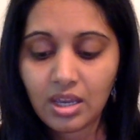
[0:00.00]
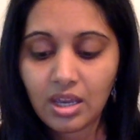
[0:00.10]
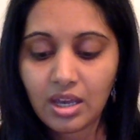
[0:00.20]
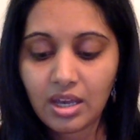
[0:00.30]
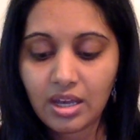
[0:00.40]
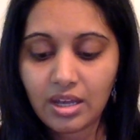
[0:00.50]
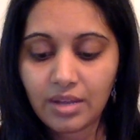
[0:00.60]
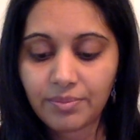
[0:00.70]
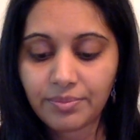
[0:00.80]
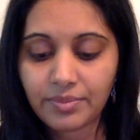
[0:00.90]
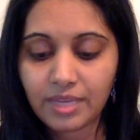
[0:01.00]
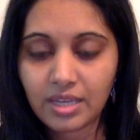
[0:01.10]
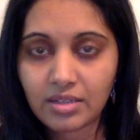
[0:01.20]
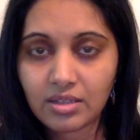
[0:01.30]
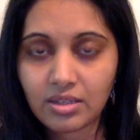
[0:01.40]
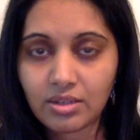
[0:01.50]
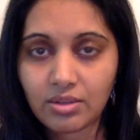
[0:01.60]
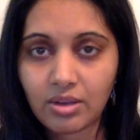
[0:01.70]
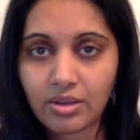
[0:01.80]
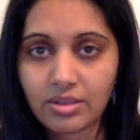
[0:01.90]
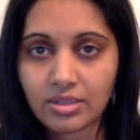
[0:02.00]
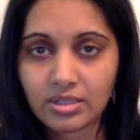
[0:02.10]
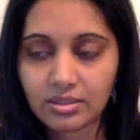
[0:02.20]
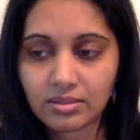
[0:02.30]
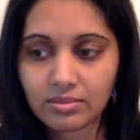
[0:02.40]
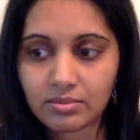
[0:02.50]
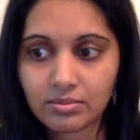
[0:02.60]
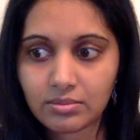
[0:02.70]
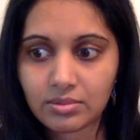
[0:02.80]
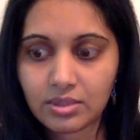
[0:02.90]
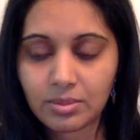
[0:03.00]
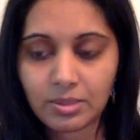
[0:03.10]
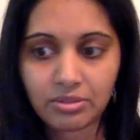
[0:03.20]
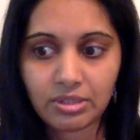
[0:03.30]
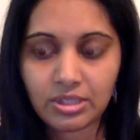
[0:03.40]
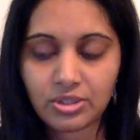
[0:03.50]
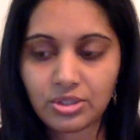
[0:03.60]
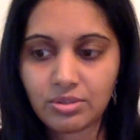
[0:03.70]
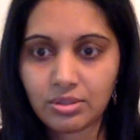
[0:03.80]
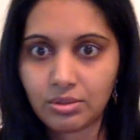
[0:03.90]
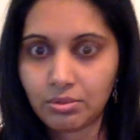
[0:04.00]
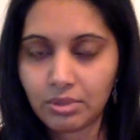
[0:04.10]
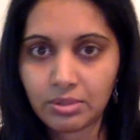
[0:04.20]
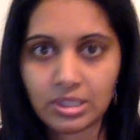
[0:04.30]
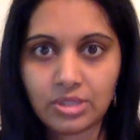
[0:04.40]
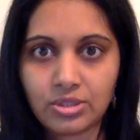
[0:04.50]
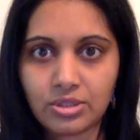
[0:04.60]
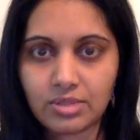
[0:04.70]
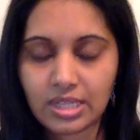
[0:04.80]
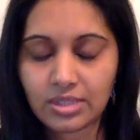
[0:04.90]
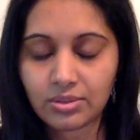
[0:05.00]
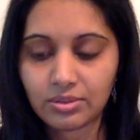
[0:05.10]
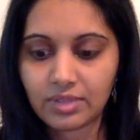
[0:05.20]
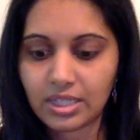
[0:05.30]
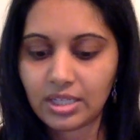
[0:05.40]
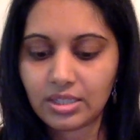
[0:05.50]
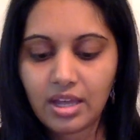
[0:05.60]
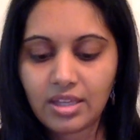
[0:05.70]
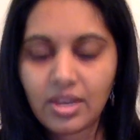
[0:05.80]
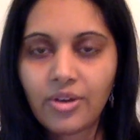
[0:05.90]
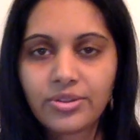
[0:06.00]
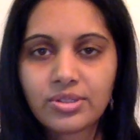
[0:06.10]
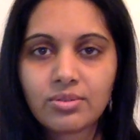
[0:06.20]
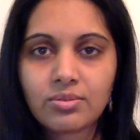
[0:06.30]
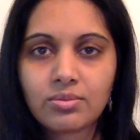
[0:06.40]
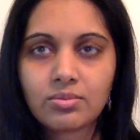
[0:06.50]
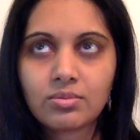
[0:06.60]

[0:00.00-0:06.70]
and causing capillary issues and urethra issues and that sort of thing. They also